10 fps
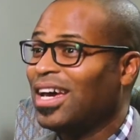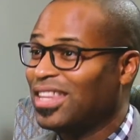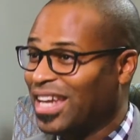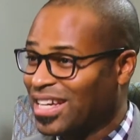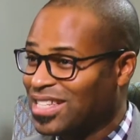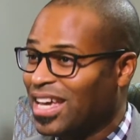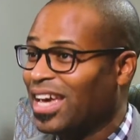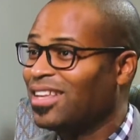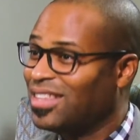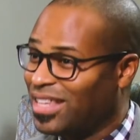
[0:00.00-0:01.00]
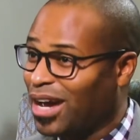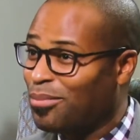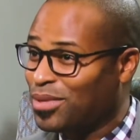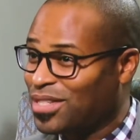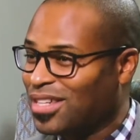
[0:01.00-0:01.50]
And the next day, the
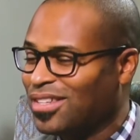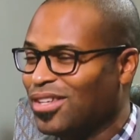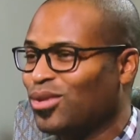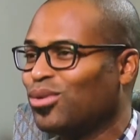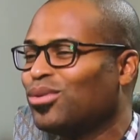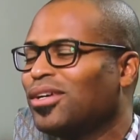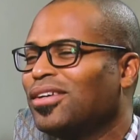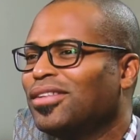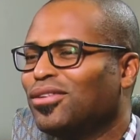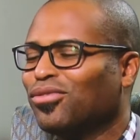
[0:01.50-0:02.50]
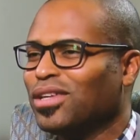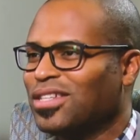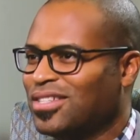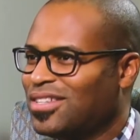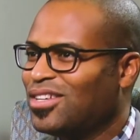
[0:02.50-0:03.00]
opposite, the fleece